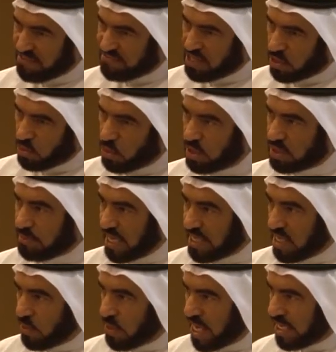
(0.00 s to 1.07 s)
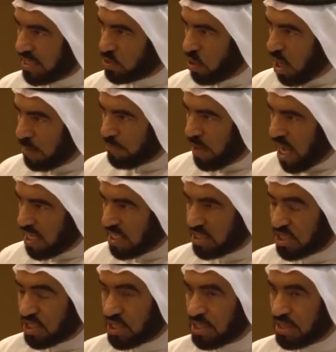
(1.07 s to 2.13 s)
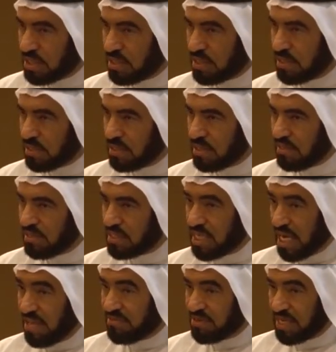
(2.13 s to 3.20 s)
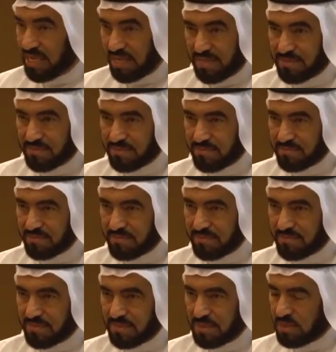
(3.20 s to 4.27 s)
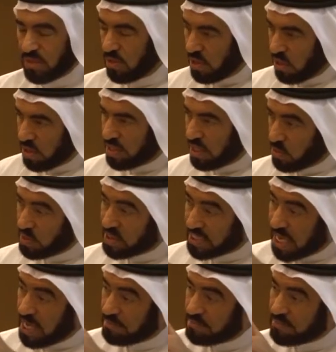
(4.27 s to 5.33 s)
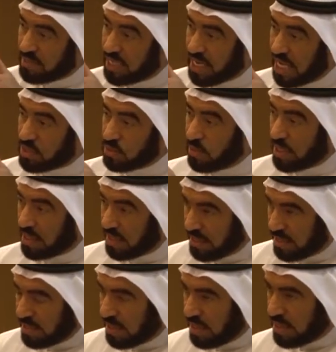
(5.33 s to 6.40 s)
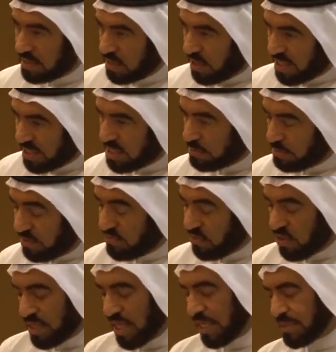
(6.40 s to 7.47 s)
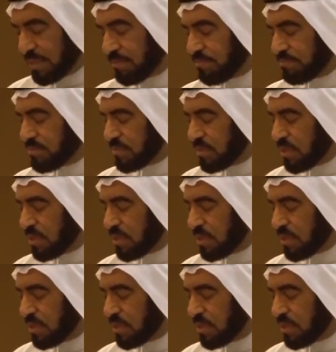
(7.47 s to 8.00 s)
gave the rules, by the way, to abolish slavery. So, all the rules came gradually. So, this is before that.